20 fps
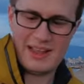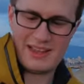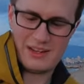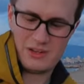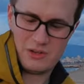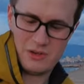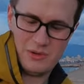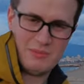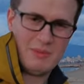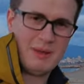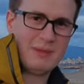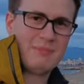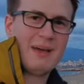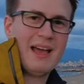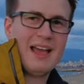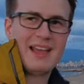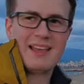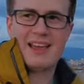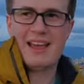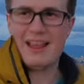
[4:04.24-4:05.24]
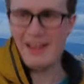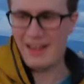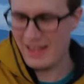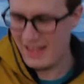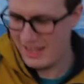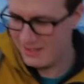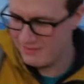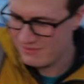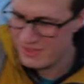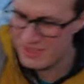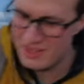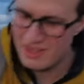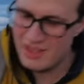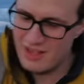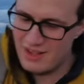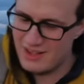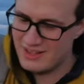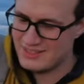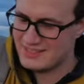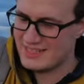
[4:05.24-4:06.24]
I can go in my bag and I have
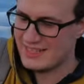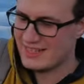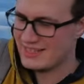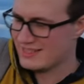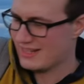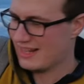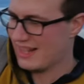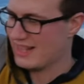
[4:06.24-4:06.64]
a second